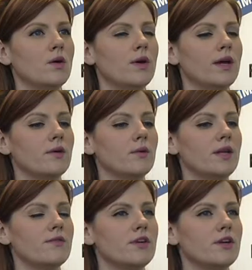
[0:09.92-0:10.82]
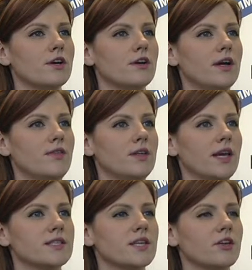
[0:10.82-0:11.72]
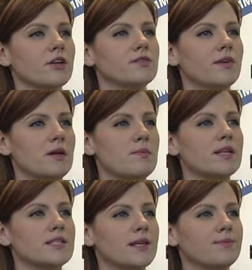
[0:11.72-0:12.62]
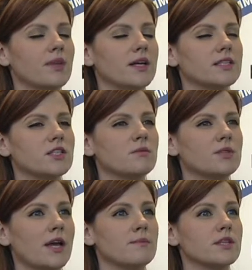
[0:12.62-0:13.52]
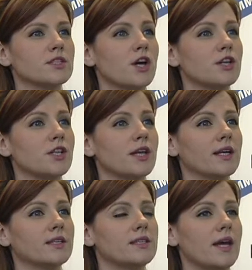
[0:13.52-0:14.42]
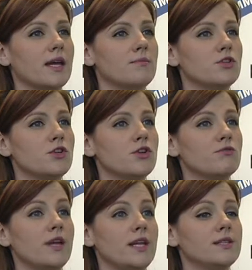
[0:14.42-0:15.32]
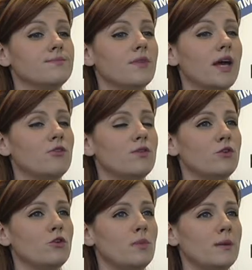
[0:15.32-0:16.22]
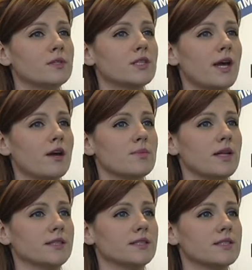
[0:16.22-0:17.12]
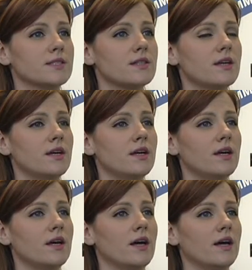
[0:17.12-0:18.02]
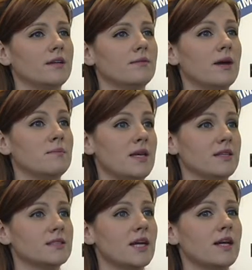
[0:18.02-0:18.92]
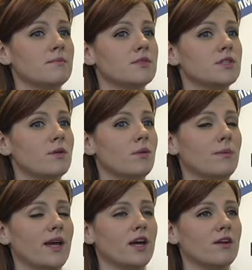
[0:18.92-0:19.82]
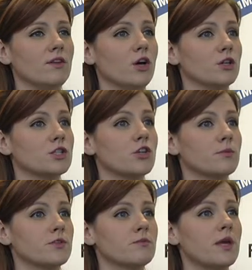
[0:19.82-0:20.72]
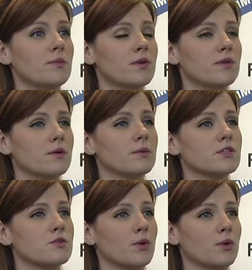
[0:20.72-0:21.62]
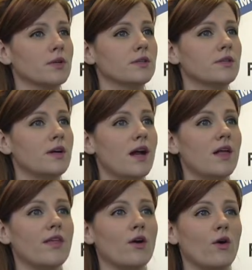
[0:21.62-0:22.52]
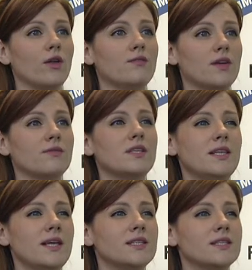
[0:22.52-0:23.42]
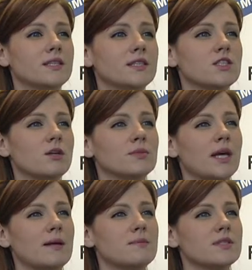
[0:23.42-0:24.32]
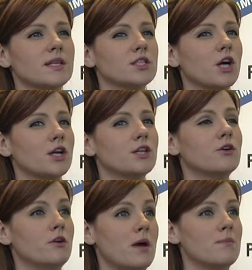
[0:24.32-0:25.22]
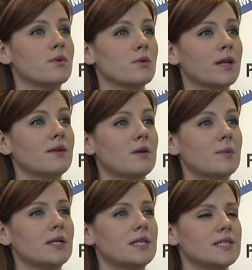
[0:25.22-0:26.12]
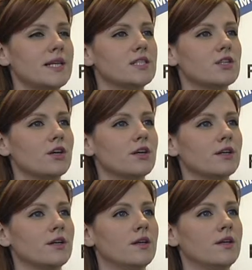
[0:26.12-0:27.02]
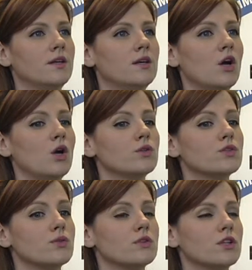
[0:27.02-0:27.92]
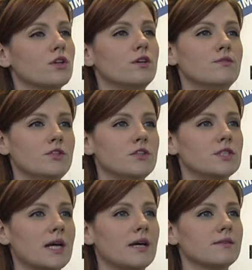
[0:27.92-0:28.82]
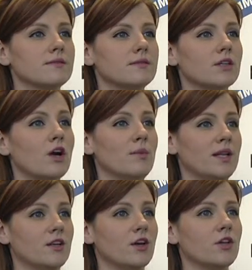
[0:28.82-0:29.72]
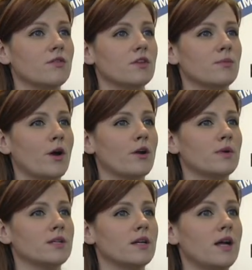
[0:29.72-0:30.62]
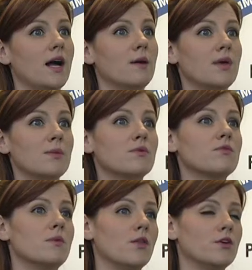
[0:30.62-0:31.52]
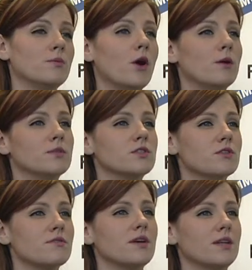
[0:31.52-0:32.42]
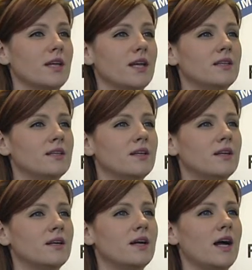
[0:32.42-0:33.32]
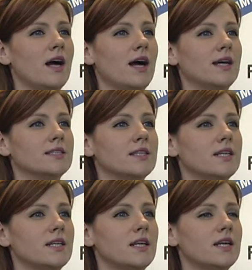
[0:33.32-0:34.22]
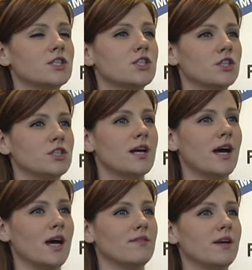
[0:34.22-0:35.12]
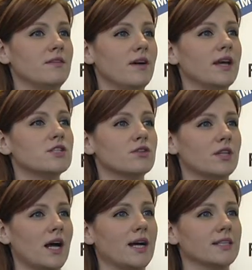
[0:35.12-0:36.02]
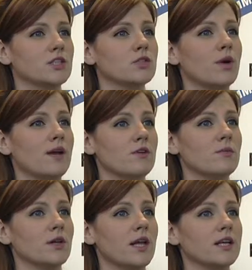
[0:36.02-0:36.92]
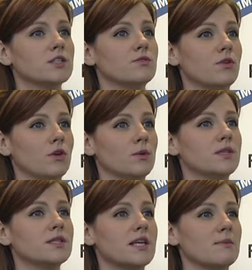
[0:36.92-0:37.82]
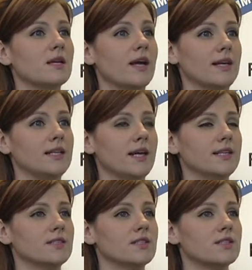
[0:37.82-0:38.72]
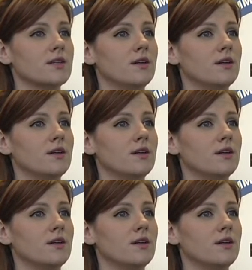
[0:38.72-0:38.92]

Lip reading: Well, whenever you're in the day centre, it's very busy, and sometimes it's hard to get time to read and review people's care plans. At mealtimes, we might have large groups of people that we're supporting, and they all have different needs, and sometimes it's hard to remember what everybody's needs are. Also, there's a lot of new staff come in and out of the department, and people from other departments are filling in, and it's good to have advice on hand so everybody is following the same guidelines.